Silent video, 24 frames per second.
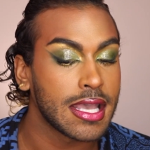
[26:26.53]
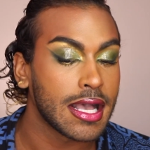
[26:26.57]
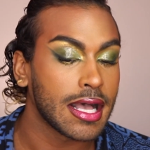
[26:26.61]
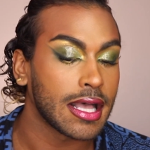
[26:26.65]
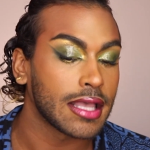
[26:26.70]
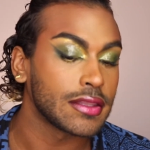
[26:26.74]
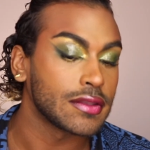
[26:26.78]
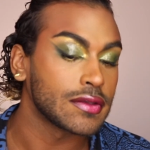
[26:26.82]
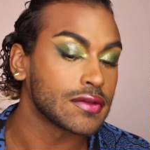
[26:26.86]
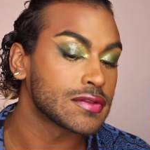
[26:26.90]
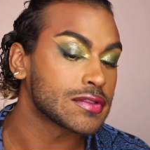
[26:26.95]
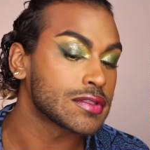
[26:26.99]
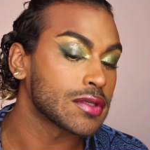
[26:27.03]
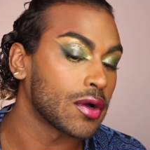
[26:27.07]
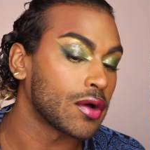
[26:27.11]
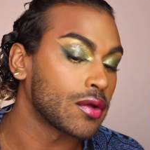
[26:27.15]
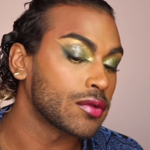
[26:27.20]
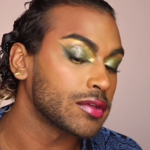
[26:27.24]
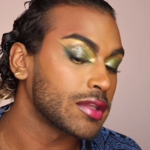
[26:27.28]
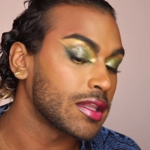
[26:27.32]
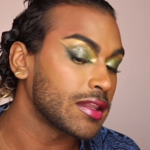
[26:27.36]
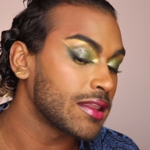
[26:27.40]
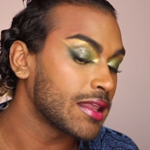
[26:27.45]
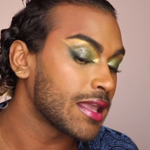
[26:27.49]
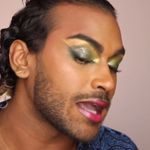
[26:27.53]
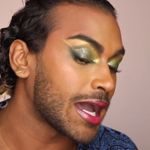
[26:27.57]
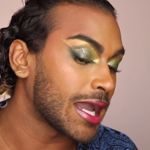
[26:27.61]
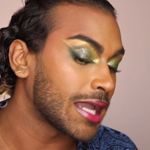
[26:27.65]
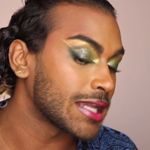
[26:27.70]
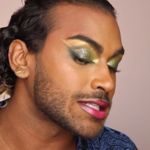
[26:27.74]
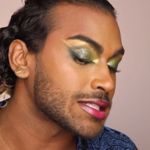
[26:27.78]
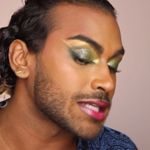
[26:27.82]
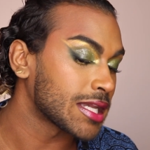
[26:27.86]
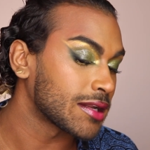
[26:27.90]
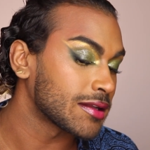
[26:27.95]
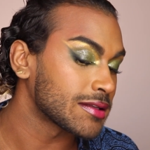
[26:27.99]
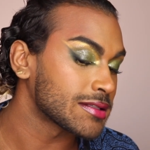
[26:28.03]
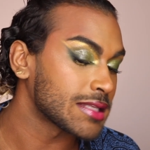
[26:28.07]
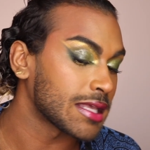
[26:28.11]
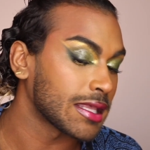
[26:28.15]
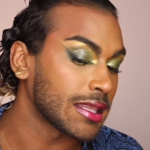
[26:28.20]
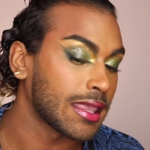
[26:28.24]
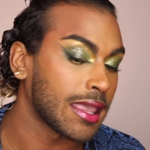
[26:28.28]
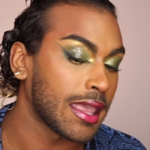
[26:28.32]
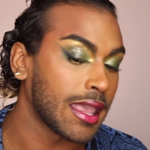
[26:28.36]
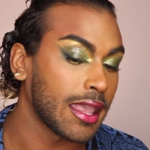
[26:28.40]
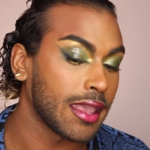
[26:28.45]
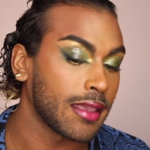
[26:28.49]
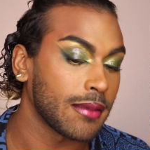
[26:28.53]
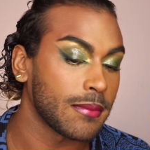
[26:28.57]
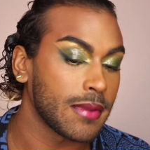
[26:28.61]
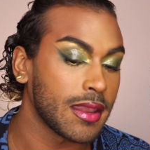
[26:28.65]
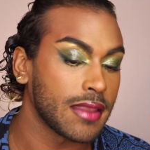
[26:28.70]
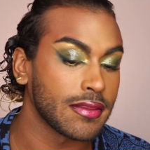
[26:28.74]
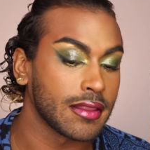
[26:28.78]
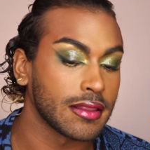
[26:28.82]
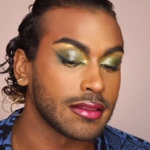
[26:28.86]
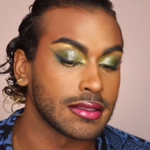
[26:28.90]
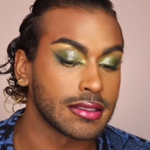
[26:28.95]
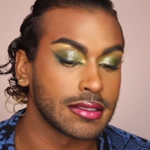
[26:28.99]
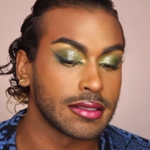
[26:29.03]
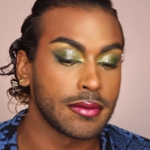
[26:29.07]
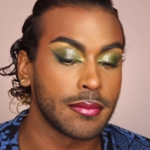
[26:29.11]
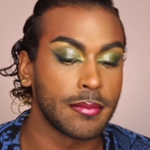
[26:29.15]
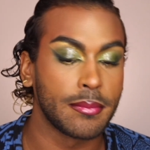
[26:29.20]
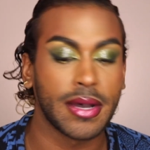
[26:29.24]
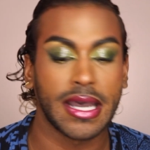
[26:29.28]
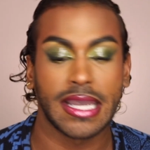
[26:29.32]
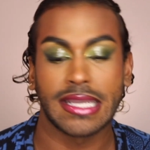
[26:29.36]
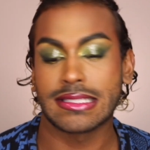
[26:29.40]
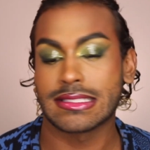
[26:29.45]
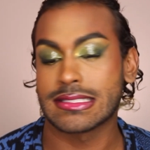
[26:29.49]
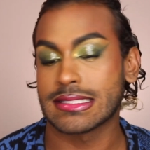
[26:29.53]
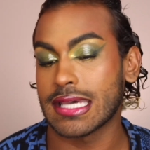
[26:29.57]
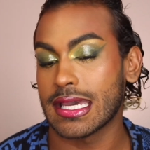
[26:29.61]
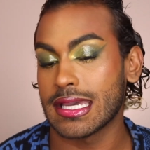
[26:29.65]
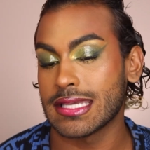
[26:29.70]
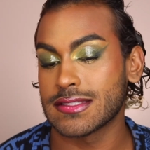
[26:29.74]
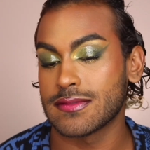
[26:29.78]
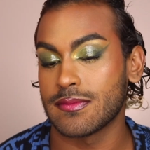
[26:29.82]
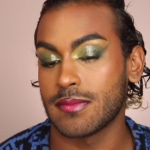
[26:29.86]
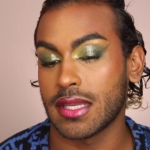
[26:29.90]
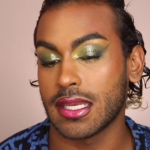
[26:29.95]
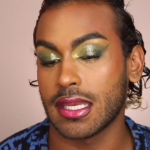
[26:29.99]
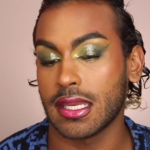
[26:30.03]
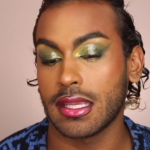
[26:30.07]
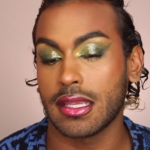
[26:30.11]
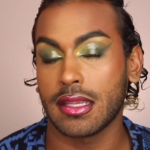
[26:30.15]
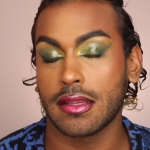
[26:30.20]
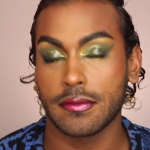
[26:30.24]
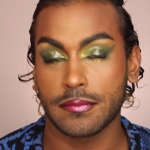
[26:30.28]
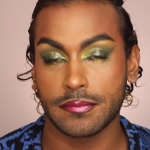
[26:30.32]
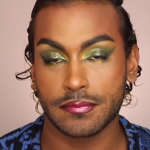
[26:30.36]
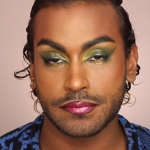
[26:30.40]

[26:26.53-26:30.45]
I used only the eyeshadows that came in the little bite-sized mini.